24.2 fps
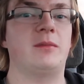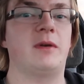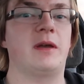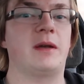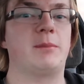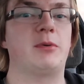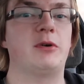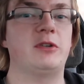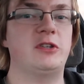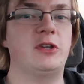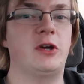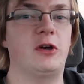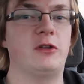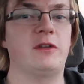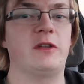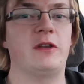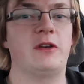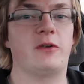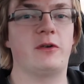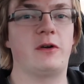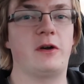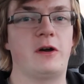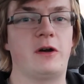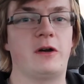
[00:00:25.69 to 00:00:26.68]
like put the
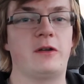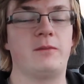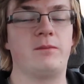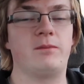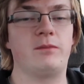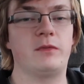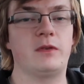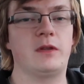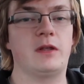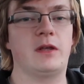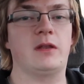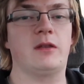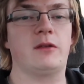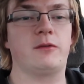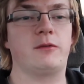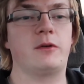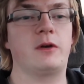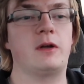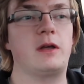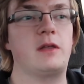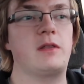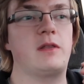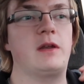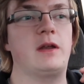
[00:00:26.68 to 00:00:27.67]
alternator on in the
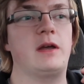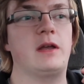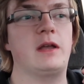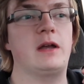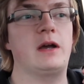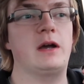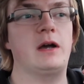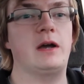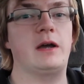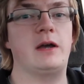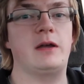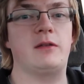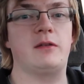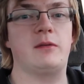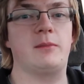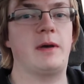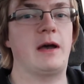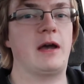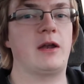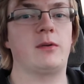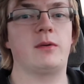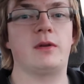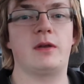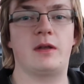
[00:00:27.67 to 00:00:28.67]
front, and then I got the
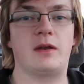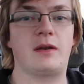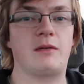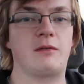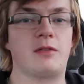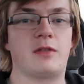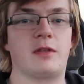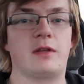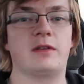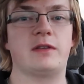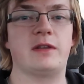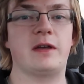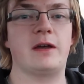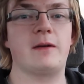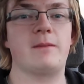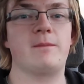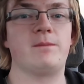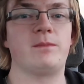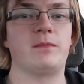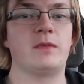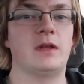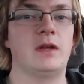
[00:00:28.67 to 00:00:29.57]
battery and everything like that.